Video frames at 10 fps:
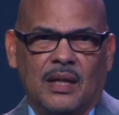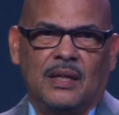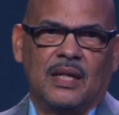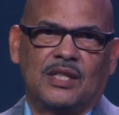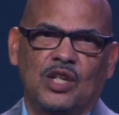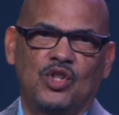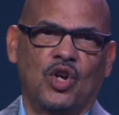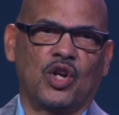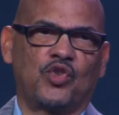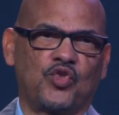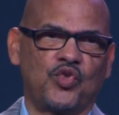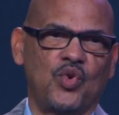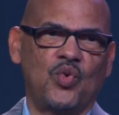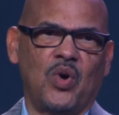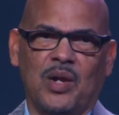This is your
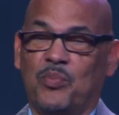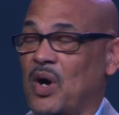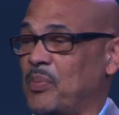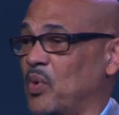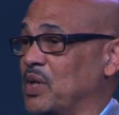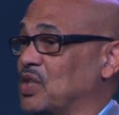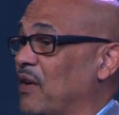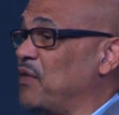true and proper worship.